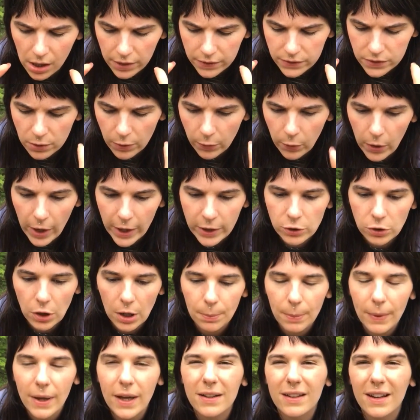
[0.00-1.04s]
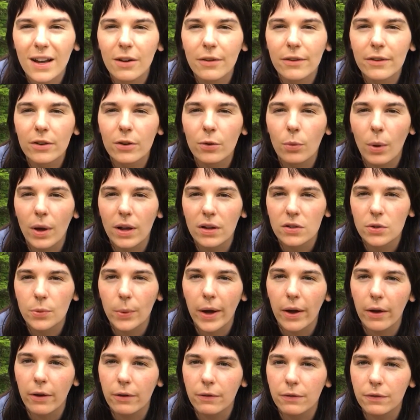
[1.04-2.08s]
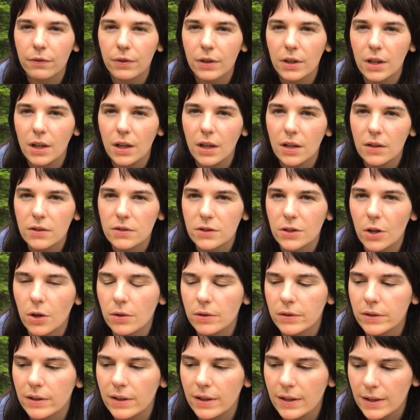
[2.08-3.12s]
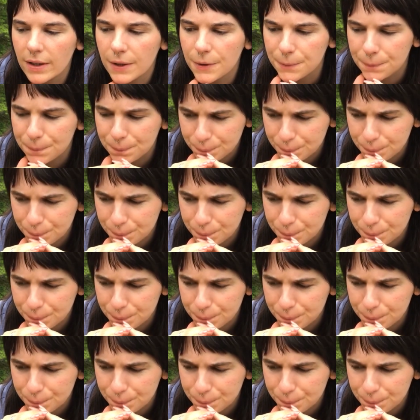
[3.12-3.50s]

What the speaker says: So I dropped back down to 112 solidly.